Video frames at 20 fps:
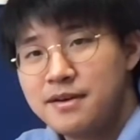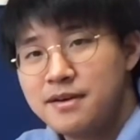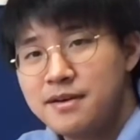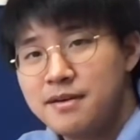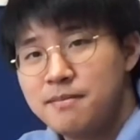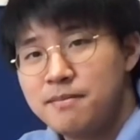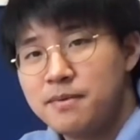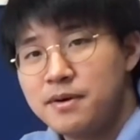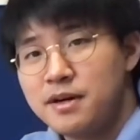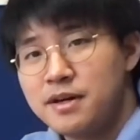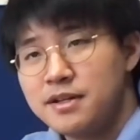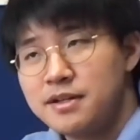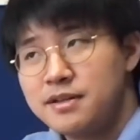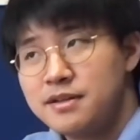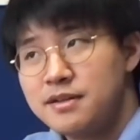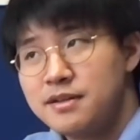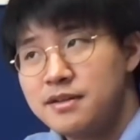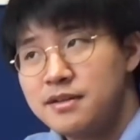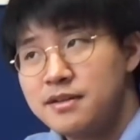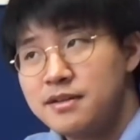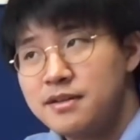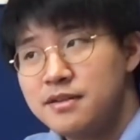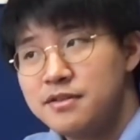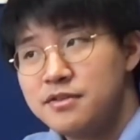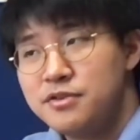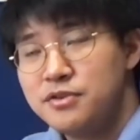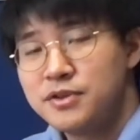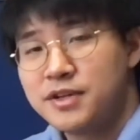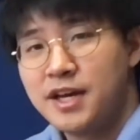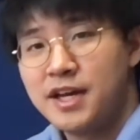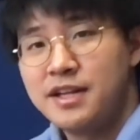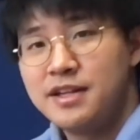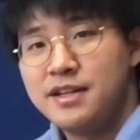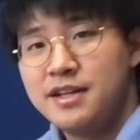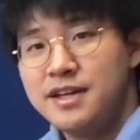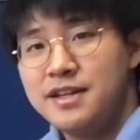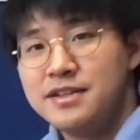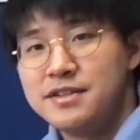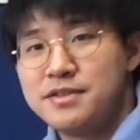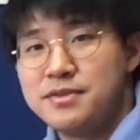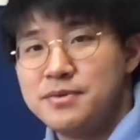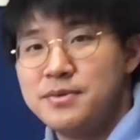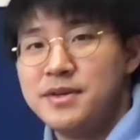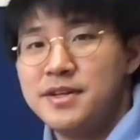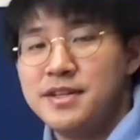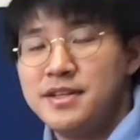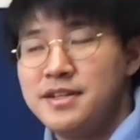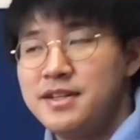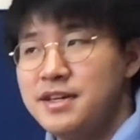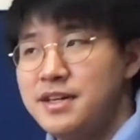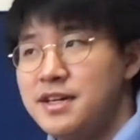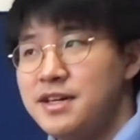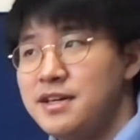But to get into it